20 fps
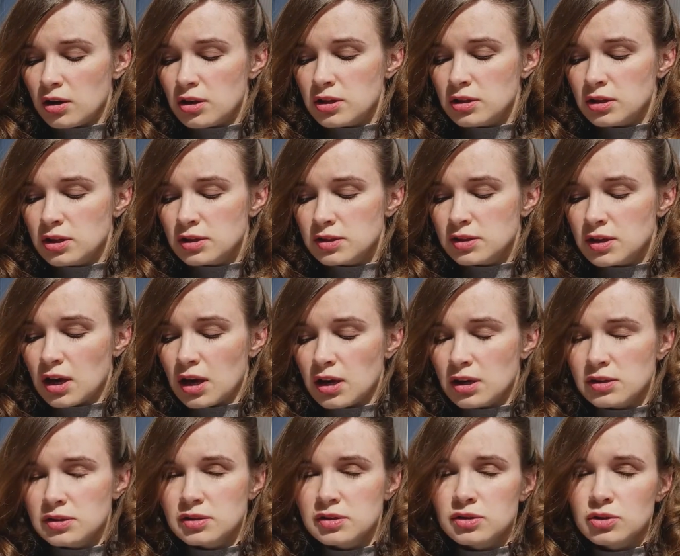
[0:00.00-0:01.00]
In this
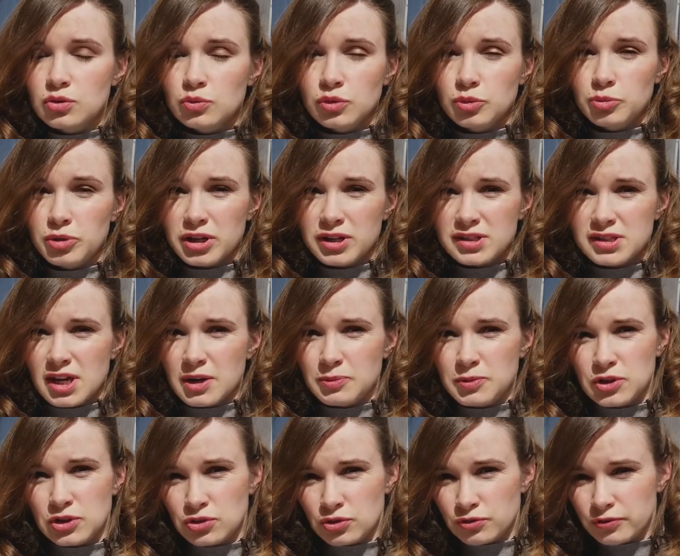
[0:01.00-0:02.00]
case, you will be
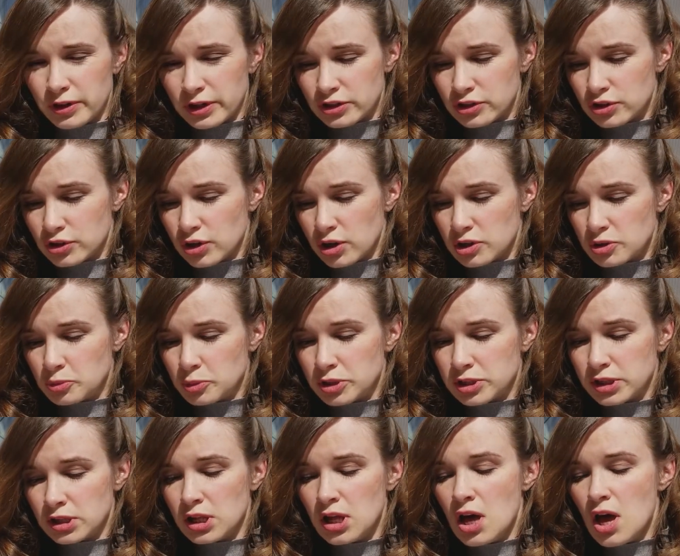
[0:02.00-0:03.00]
accepted to infectious
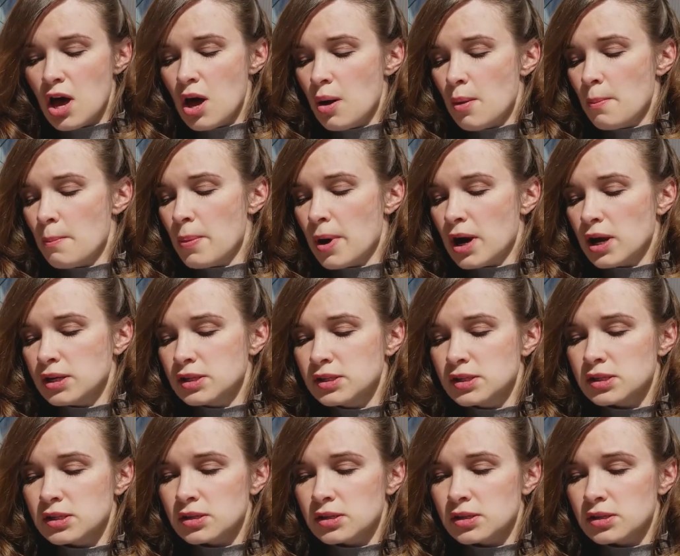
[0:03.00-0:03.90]
hospital. But